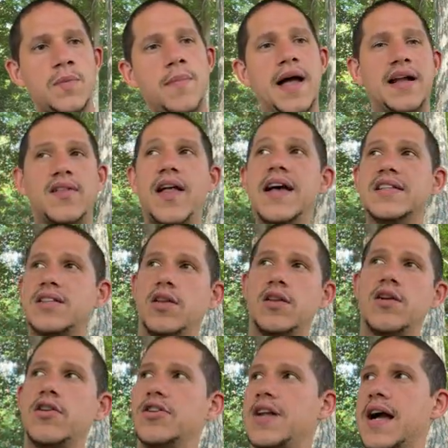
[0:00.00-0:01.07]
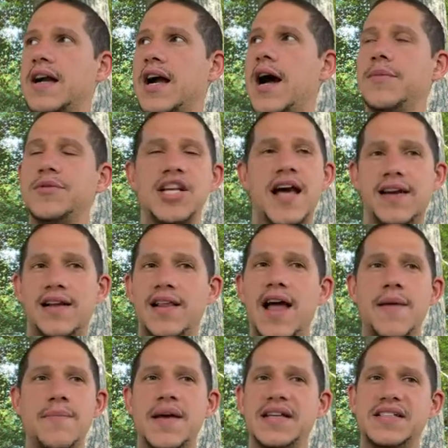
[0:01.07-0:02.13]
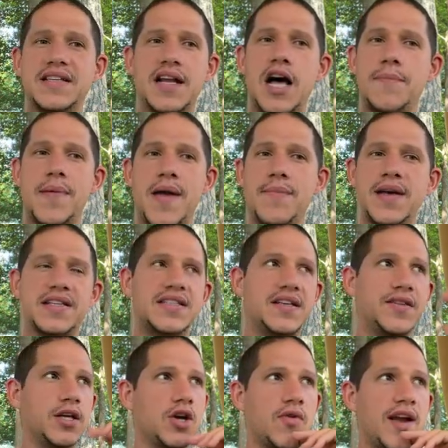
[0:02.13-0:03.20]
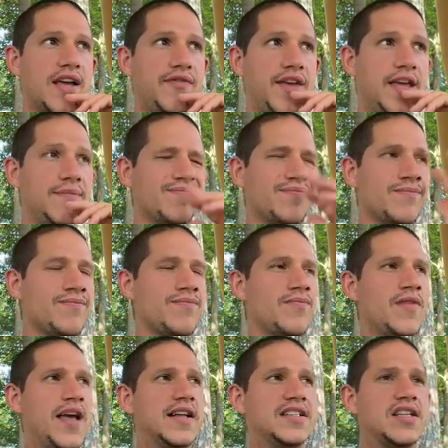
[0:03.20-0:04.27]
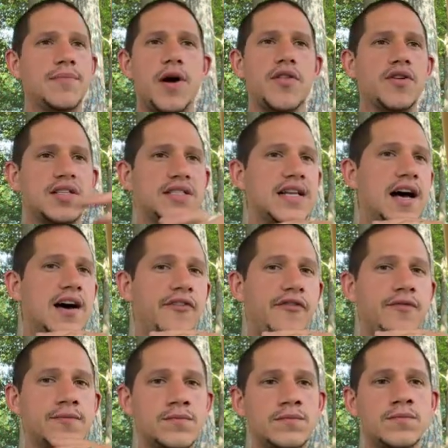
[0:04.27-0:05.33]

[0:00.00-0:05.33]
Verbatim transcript: My classicallearner.com channel, I mix it up. I mix in the gravy and some other stuff.